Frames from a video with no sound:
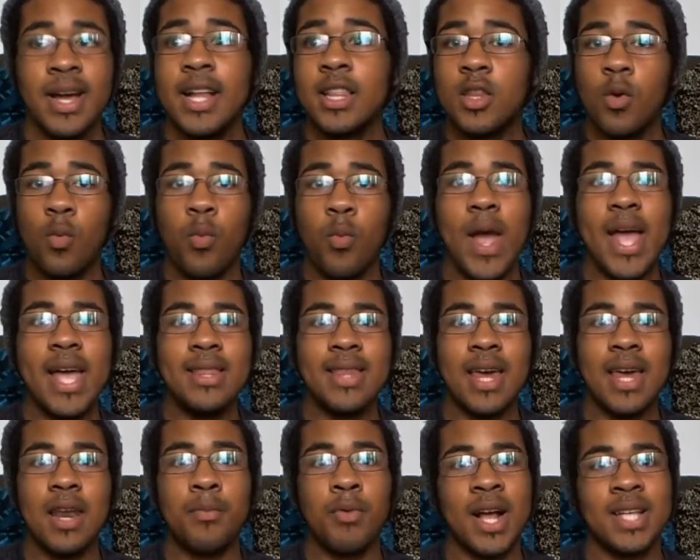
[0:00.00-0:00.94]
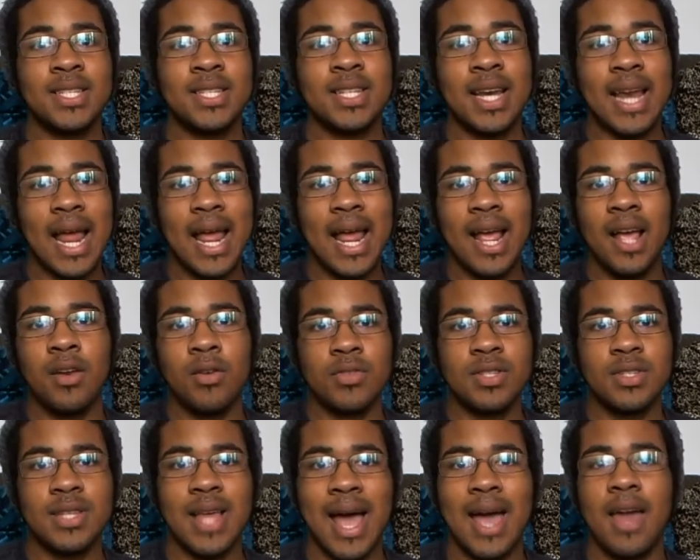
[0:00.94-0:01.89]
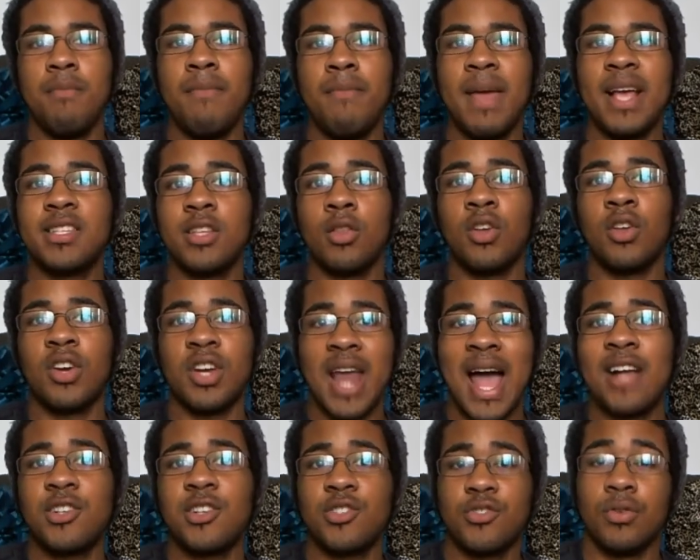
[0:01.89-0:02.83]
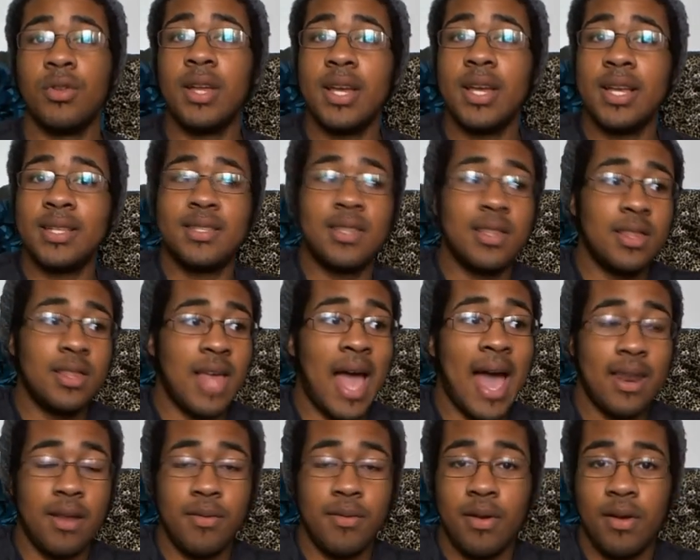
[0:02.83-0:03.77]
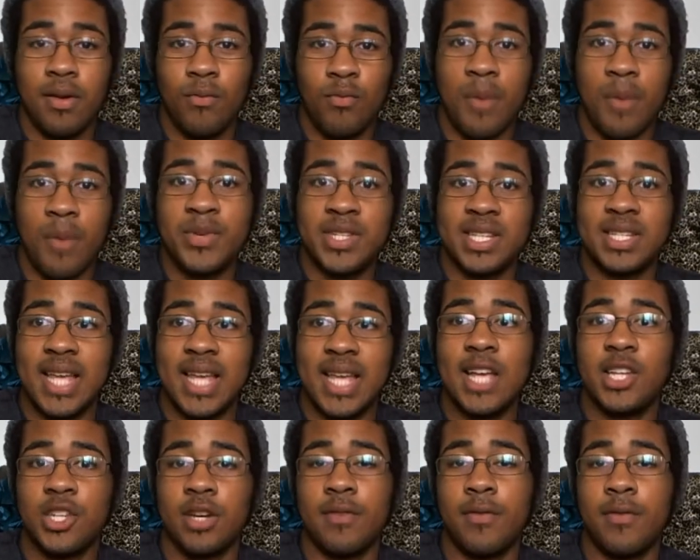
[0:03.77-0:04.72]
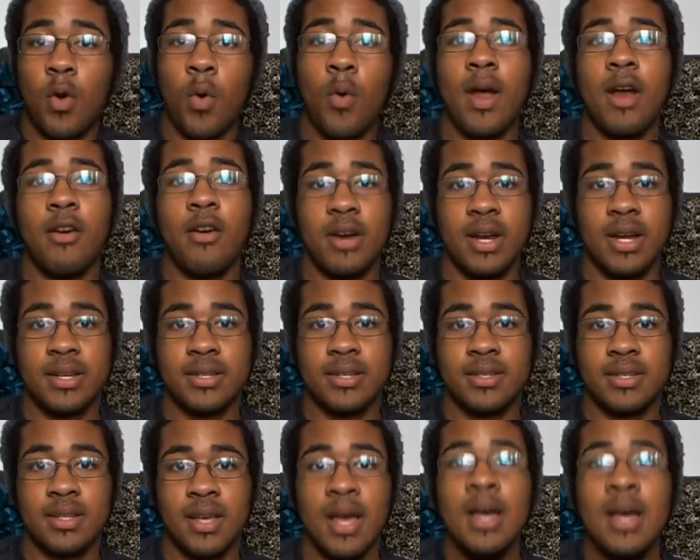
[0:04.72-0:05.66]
The way that a president handles that and makes it look natural is that representation of Aquarius.